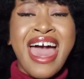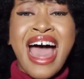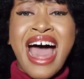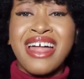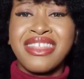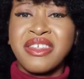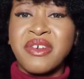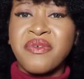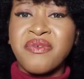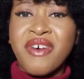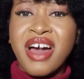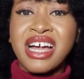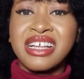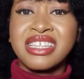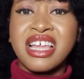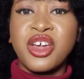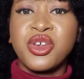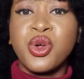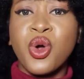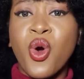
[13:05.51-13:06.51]
And the fact
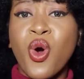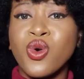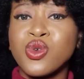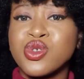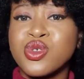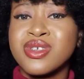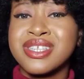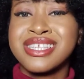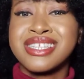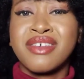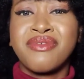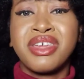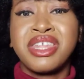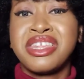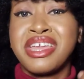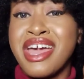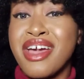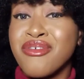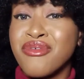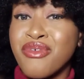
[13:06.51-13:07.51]
that you're also saving
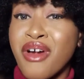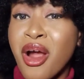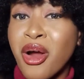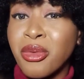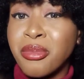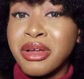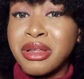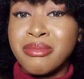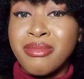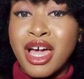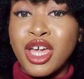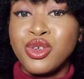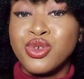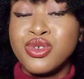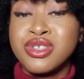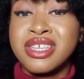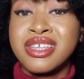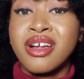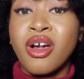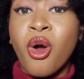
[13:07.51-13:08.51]
the environment by
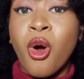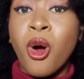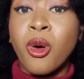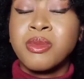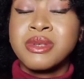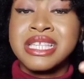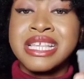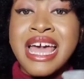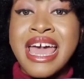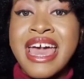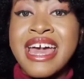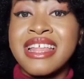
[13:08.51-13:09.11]
using cups.